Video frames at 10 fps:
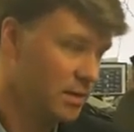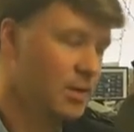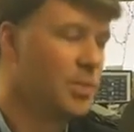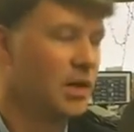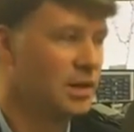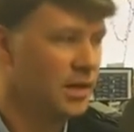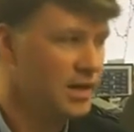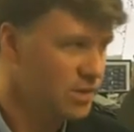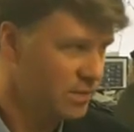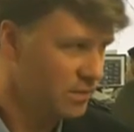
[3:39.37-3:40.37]
pick the
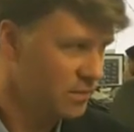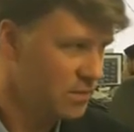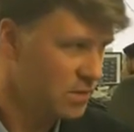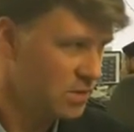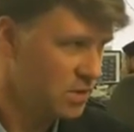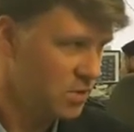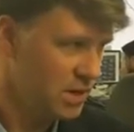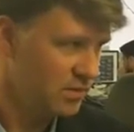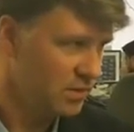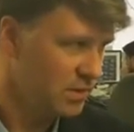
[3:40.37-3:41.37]
lesser of two
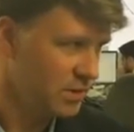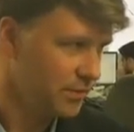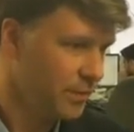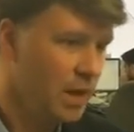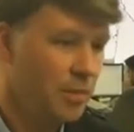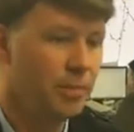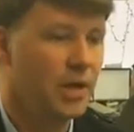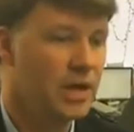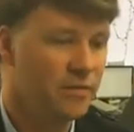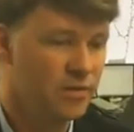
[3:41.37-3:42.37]
evils.
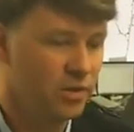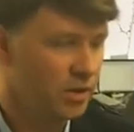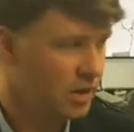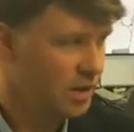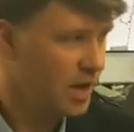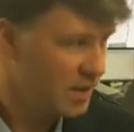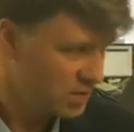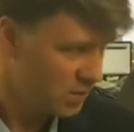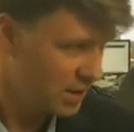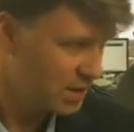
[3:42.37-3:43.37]
But if you're in a
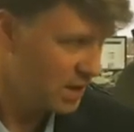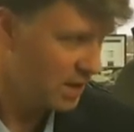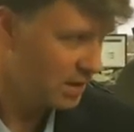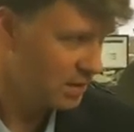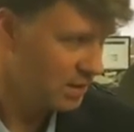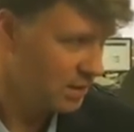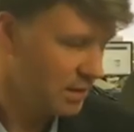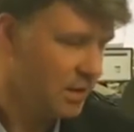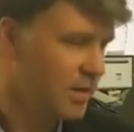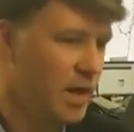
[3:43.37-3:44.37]
non-swing state,
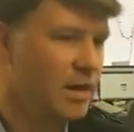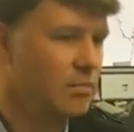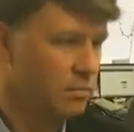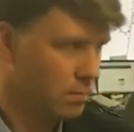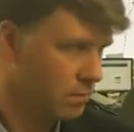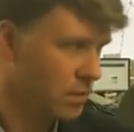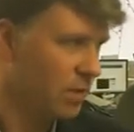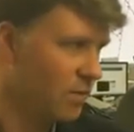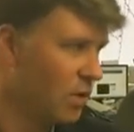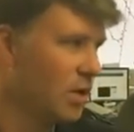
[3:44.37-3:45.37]
then
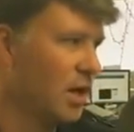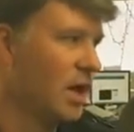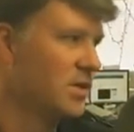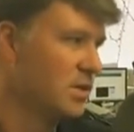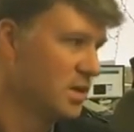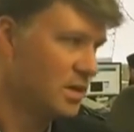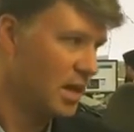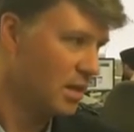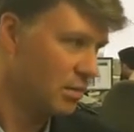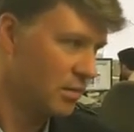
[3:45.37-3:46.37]
vote your conscience and
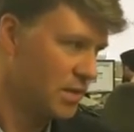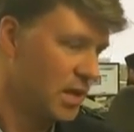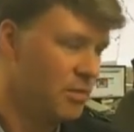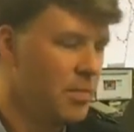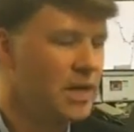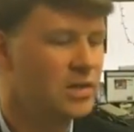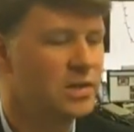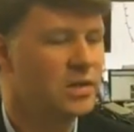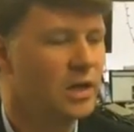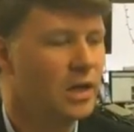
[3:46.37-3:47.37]
send a
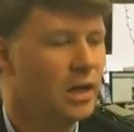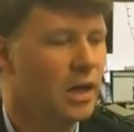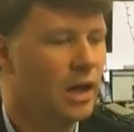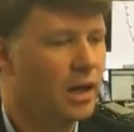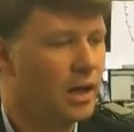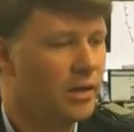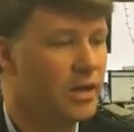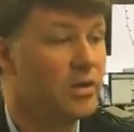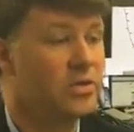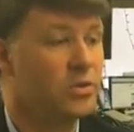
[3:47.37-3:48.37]
message.
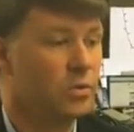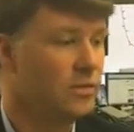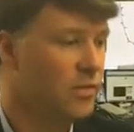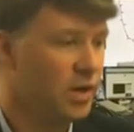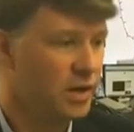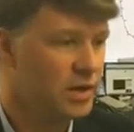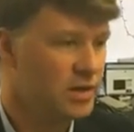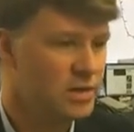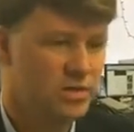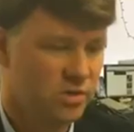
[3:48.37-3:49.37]
The other school of thought
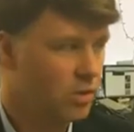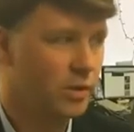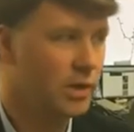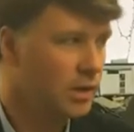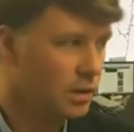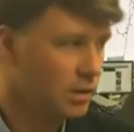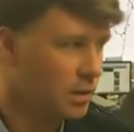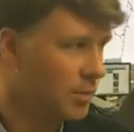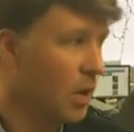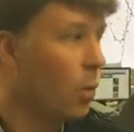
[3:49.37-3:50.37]
is, screw it,
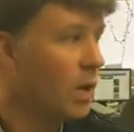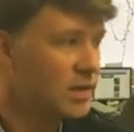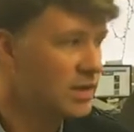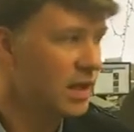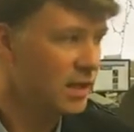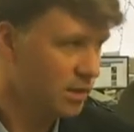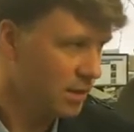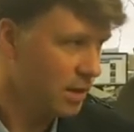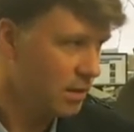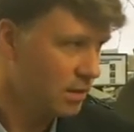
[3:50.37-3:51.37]
no matter what state
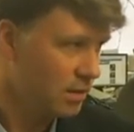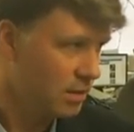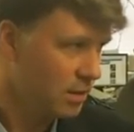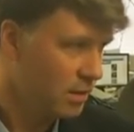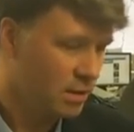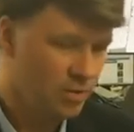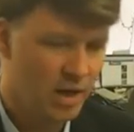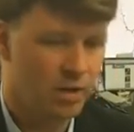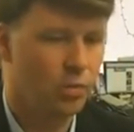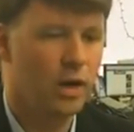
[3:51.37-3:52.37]
you're in, no
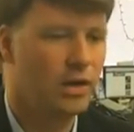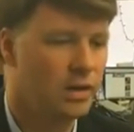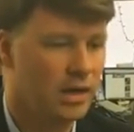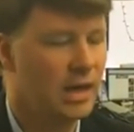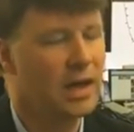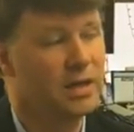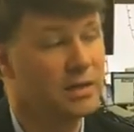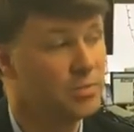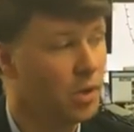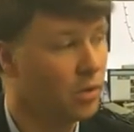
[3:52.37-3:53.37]
matter where the candidate
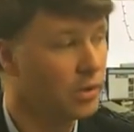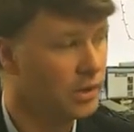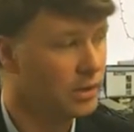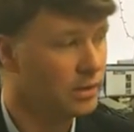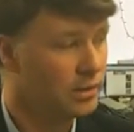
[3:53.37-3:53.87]
is polling,